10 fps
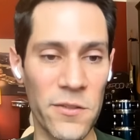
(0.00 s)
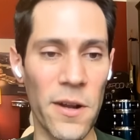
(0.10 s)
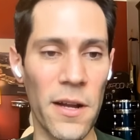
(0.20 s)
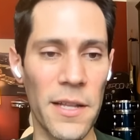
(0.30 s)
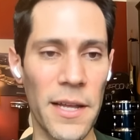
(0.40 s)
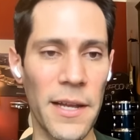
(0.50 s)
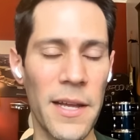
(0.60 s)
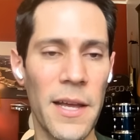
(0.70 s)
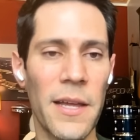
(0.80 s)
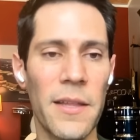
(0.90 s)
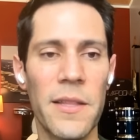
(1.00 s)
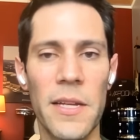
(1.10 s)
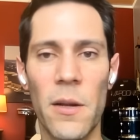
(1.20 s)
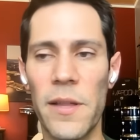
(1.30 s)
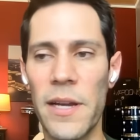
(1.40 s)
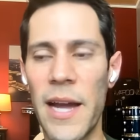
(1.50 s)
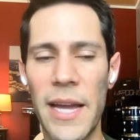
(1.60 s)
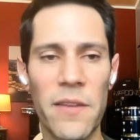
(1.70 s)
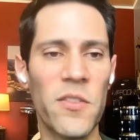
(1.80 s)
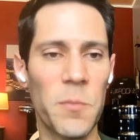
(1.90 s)
struggling, you know, the
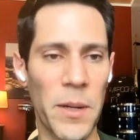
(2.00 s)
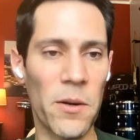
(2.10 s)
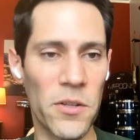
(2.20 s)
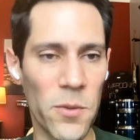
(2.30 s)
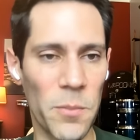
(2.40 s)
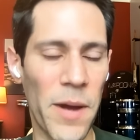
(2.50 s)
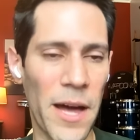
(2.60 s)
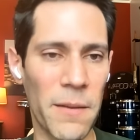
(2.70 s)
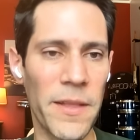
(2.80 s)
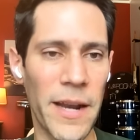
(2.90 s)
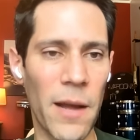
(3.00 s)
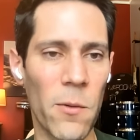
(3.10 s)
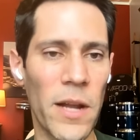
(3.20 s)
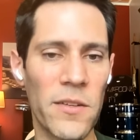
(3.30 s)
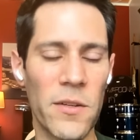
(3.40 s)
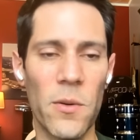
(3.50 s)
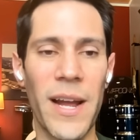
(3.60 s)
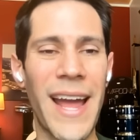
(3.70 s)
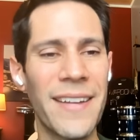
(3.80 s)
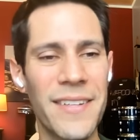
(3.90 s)
kind of spiritual bottom that I went to.
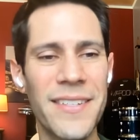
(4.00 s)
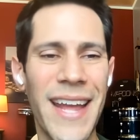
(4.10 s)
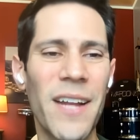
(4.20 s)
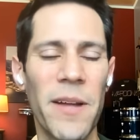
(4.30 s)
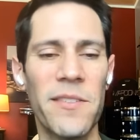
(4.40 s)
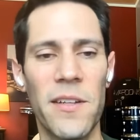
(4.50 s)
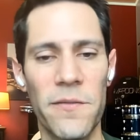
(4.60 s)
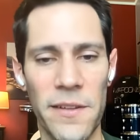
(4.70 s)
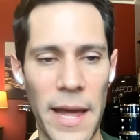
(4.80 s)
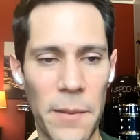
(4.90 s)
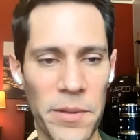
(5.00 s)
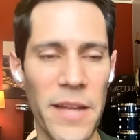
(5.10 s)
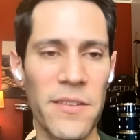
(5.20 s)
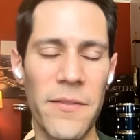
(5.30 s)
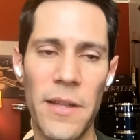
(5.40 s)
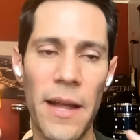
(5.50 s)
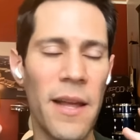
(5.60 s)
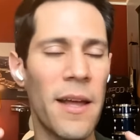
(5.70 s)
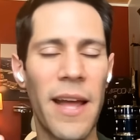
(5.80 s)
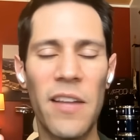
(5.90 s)
I had to take myself to that place, even
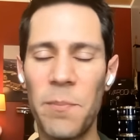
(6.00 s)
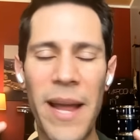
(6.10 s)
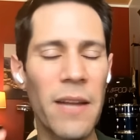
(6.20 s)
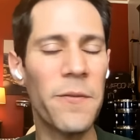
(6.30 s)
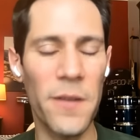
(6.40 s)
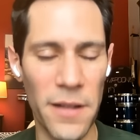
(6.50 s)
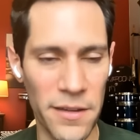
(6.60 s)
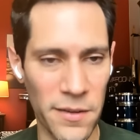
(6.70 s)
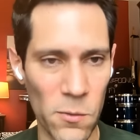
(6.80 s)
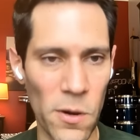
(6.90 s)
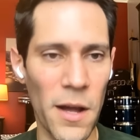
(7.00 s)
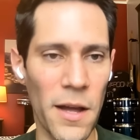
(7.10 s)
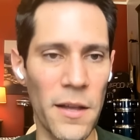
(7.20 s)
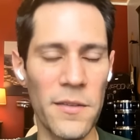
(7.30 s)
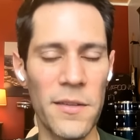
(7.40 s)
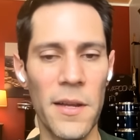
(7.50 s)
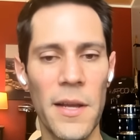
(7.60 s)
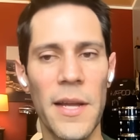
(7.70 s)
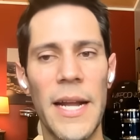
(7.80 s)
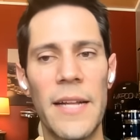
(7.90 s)
as painful as it was.
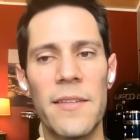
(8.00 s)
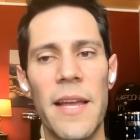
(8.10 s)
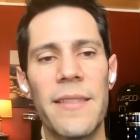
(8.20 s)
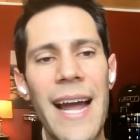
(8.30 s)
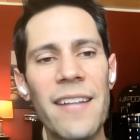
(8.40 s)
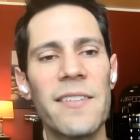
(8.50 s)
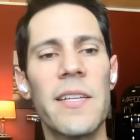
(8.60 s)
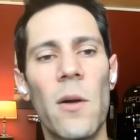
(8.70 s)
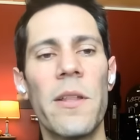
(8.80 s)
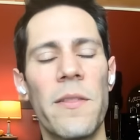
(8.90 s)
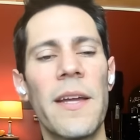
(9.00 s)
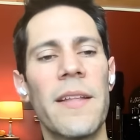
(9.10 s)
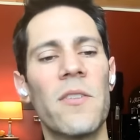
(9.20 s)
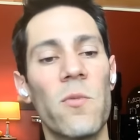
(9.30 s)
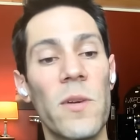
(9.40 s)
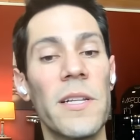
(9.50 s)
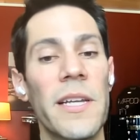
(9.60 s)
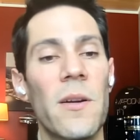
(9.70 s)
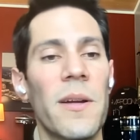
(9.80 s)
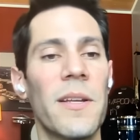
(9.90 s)
It's like, that's the only thing that's
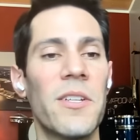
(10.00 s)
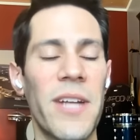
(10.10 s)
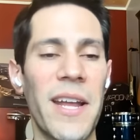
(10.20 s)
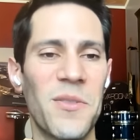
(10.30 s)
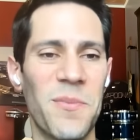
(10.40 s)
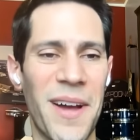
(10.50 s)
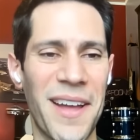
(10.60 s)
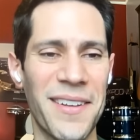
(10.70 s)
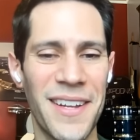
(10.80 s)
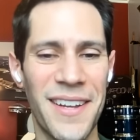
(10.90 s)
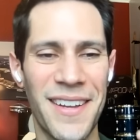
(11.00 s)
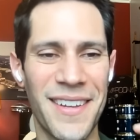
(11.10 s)
really going to change my,